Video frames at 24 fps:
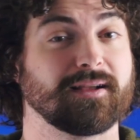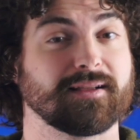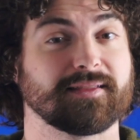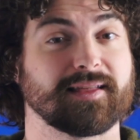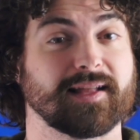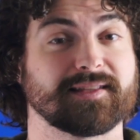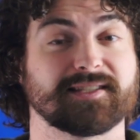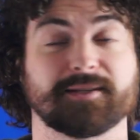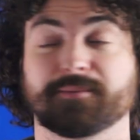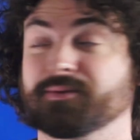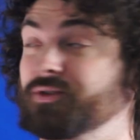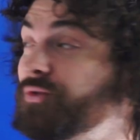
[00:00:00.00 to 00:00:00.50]
click
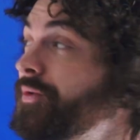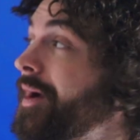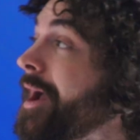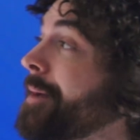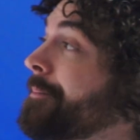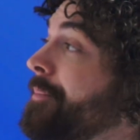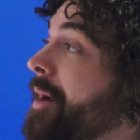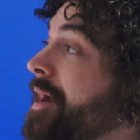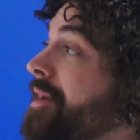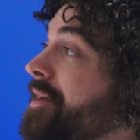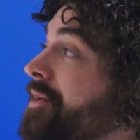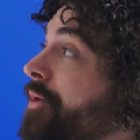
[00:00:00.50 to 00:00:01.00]
that
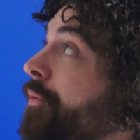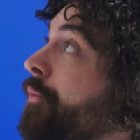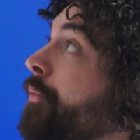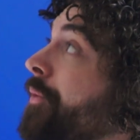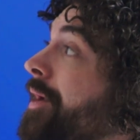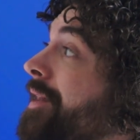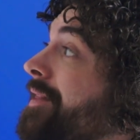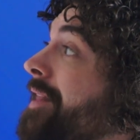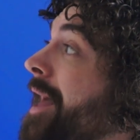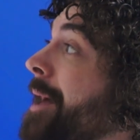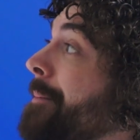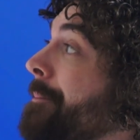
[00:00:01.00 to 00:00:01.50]
subscribe button and
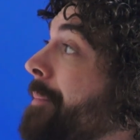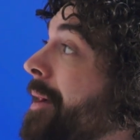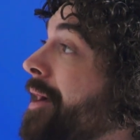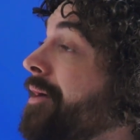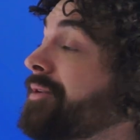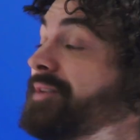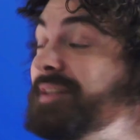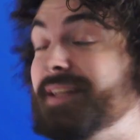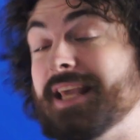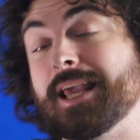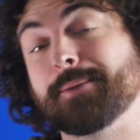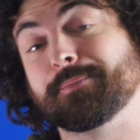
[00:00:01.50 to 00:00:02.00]
ring that bell
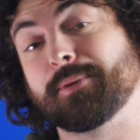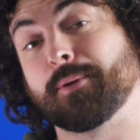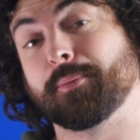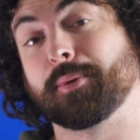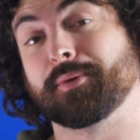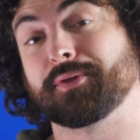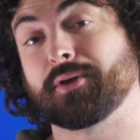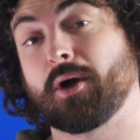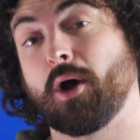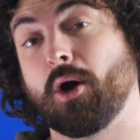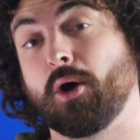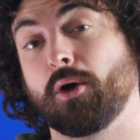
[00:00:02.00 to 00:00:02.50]
to keep up
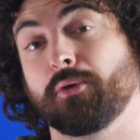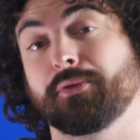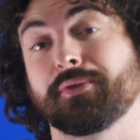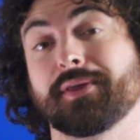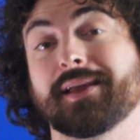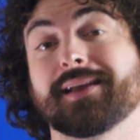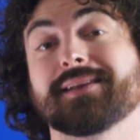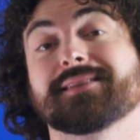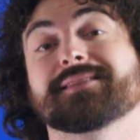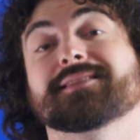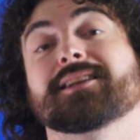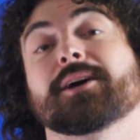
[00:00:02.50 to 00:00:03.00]
with all
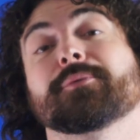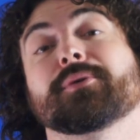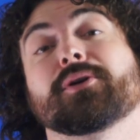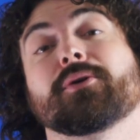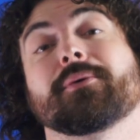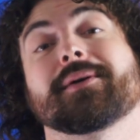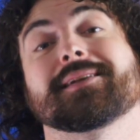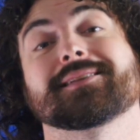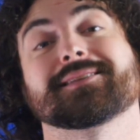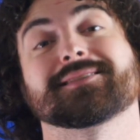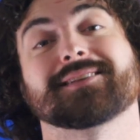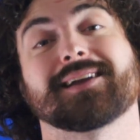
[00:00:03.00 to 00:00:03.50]
things
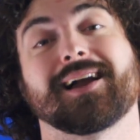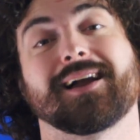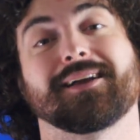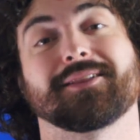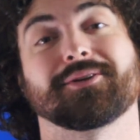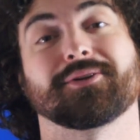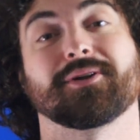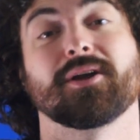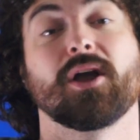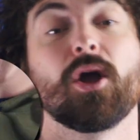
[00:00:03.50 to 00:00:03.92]
W.S. Tyler.